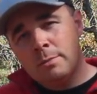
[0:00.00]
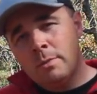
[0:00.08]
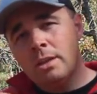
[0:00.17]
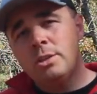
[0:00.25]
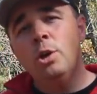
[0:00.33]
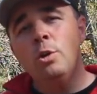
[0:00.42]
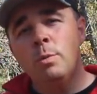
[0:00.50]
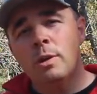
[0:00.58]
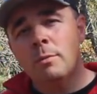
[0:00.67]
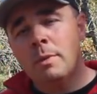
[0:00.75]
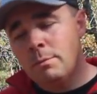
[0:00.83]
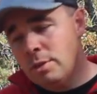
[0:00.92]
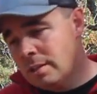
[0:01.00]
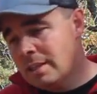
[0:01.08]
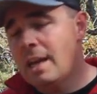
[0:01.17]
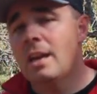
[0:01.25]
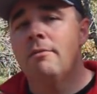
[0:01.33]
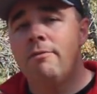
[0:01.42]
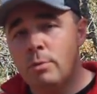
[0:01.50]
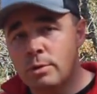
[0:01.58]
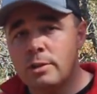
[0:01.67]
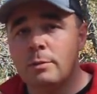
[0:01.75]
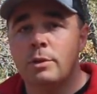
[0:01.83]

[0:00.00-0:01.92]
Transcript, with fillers: I'm not tubing them. I'm just kind of forcing